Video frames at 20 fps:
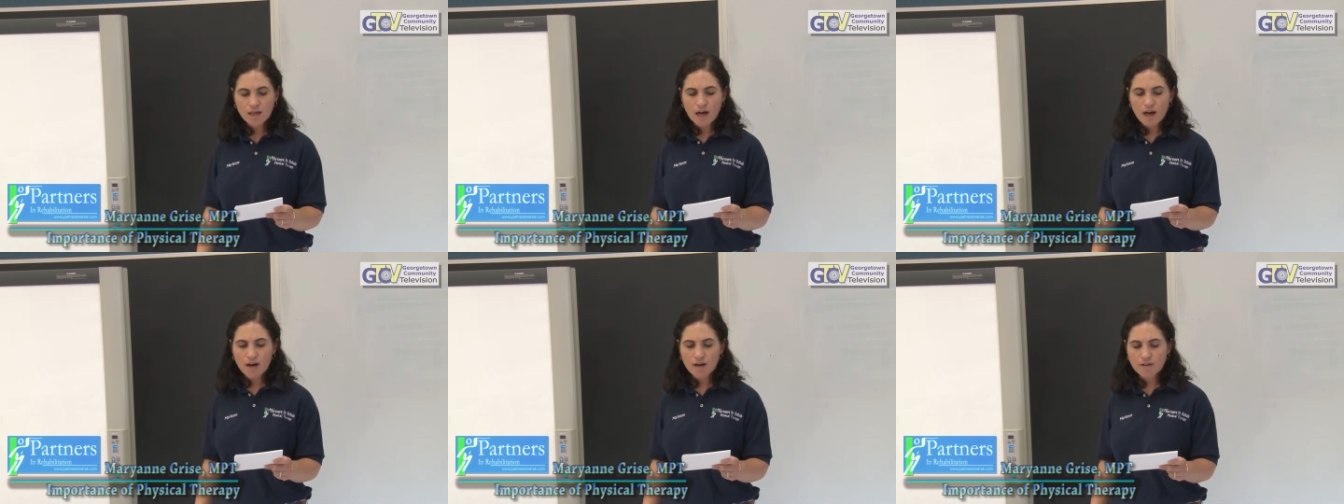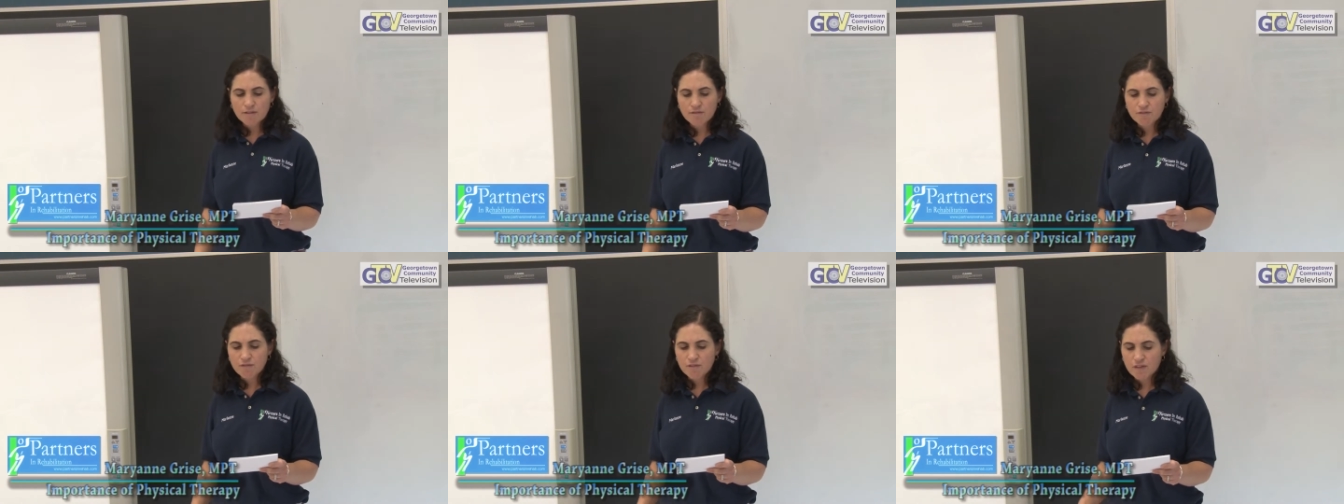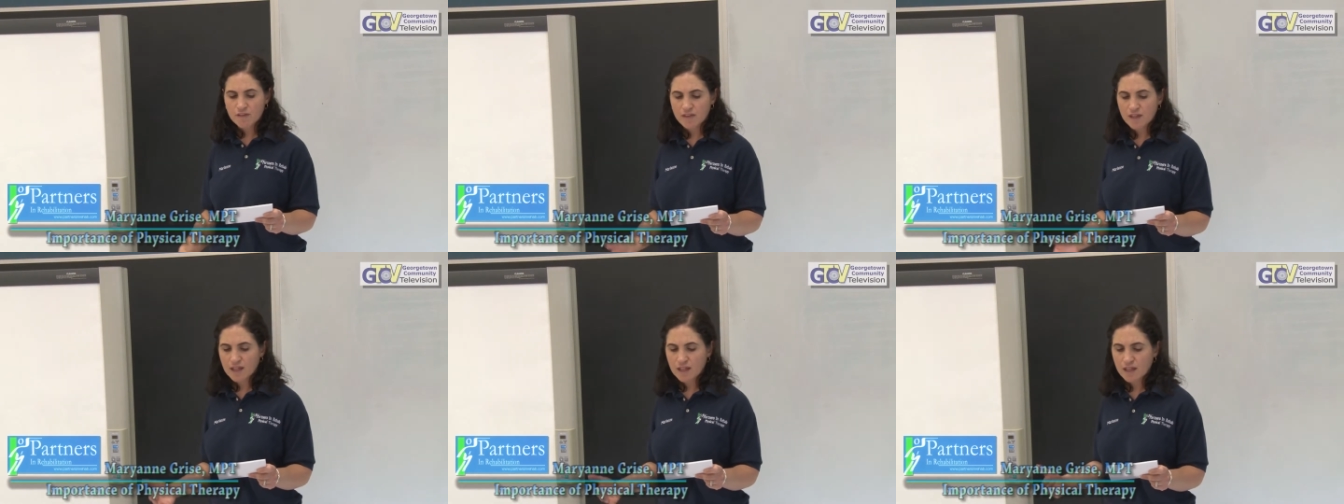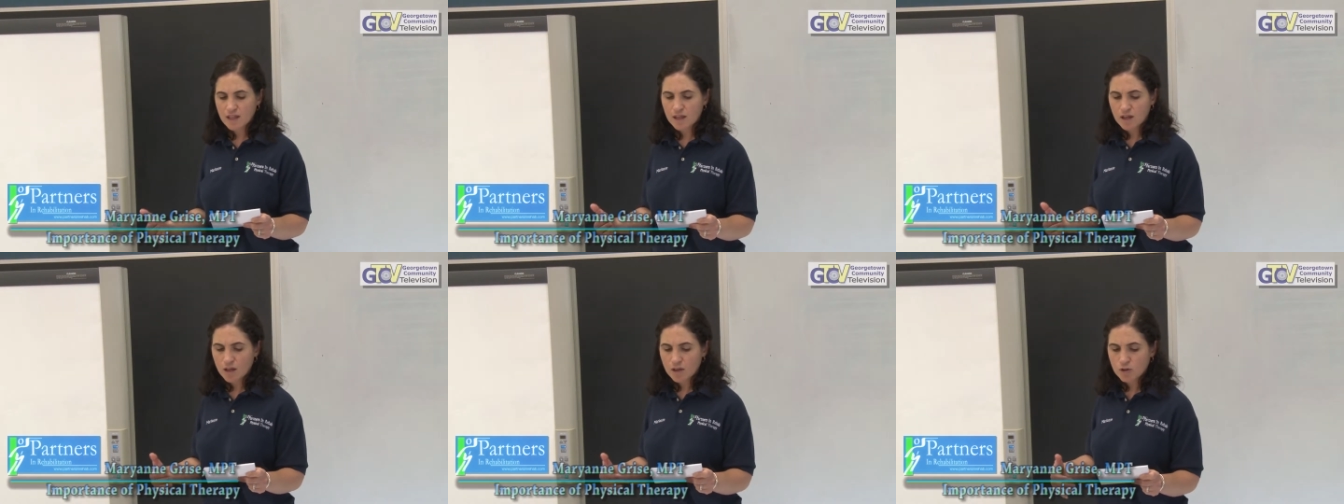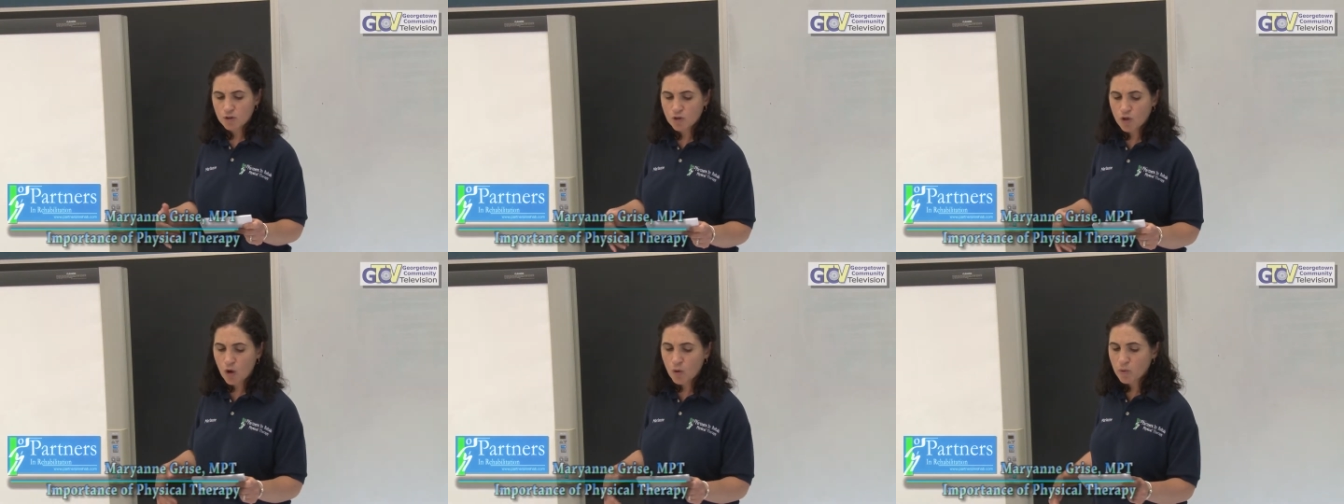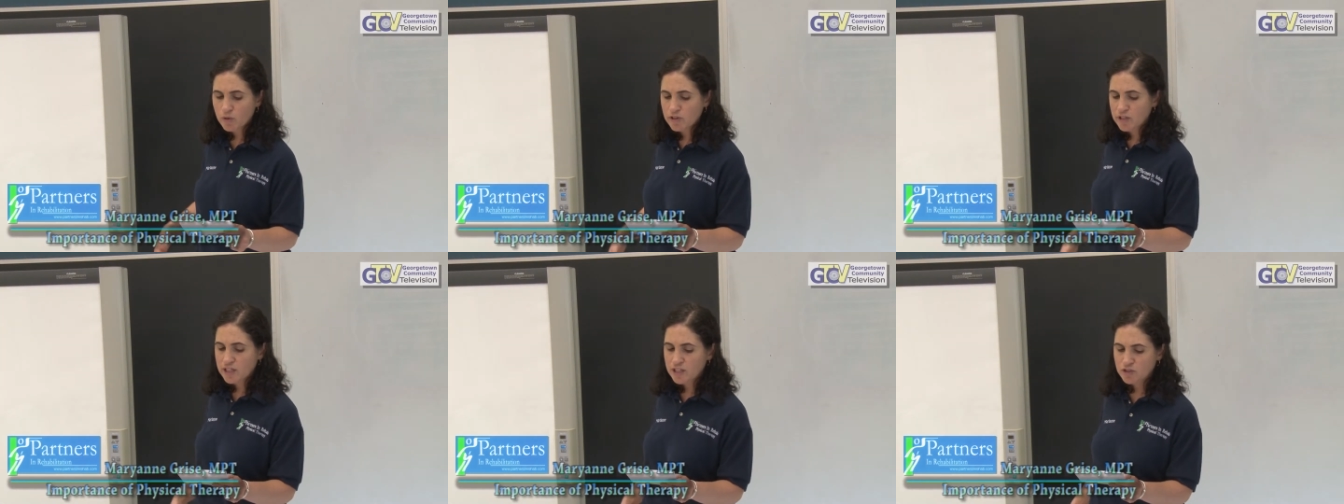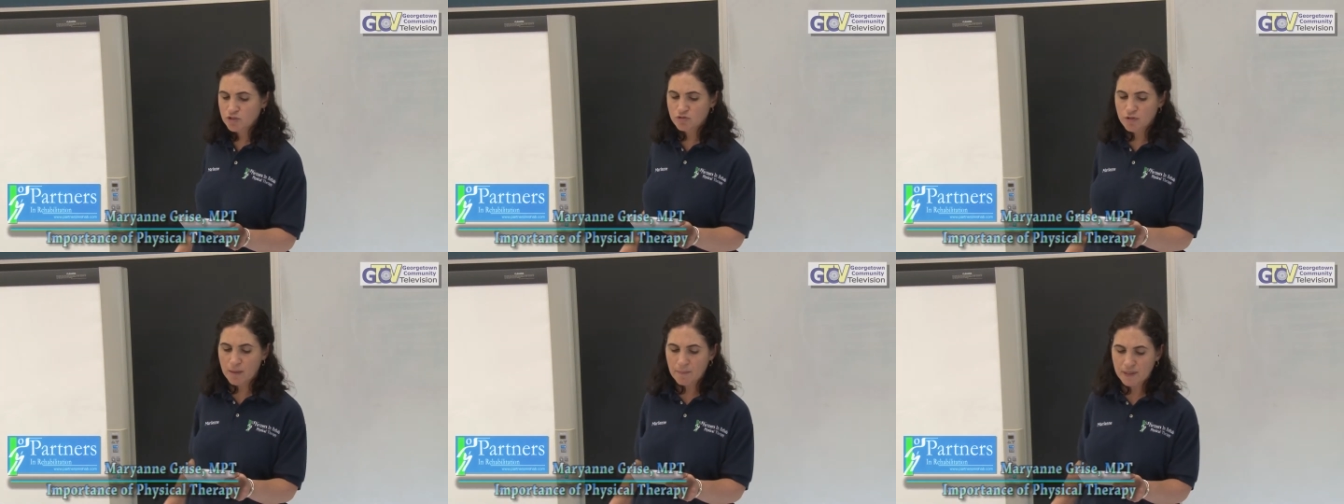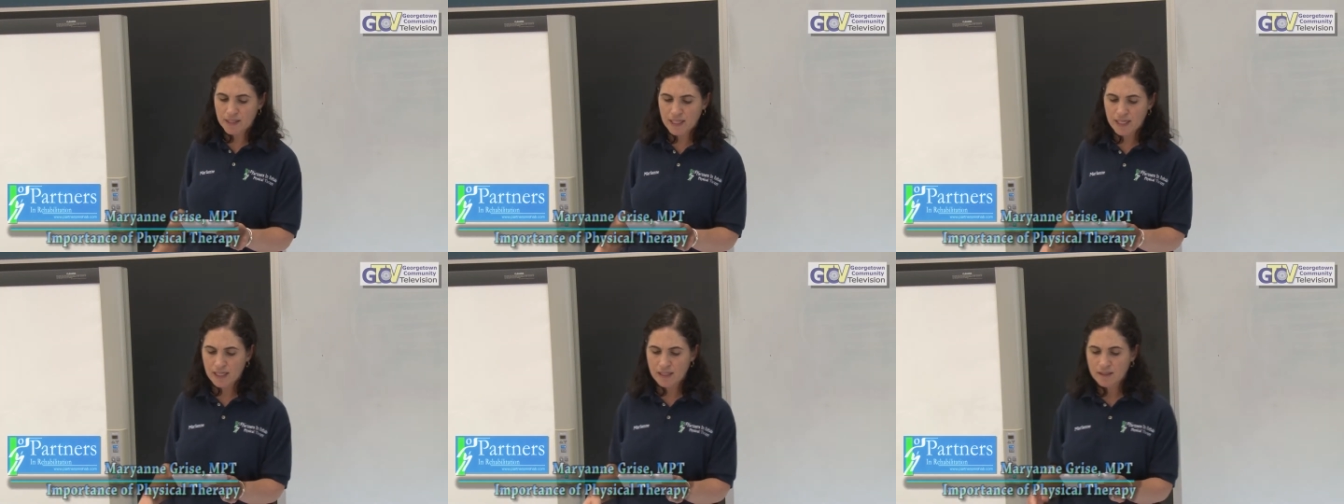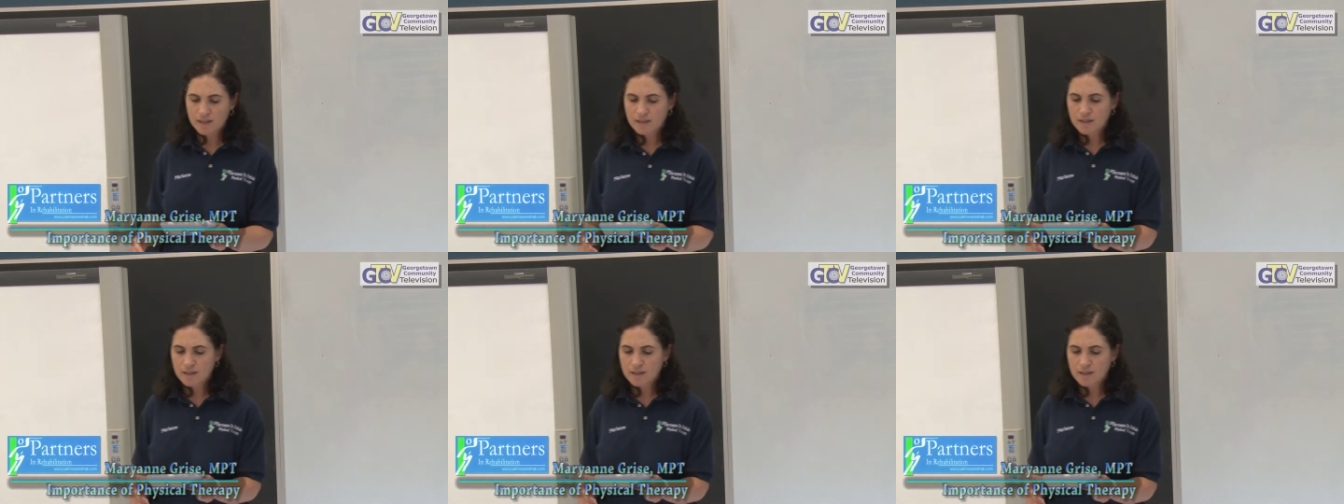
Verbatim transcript: of the lower extremity.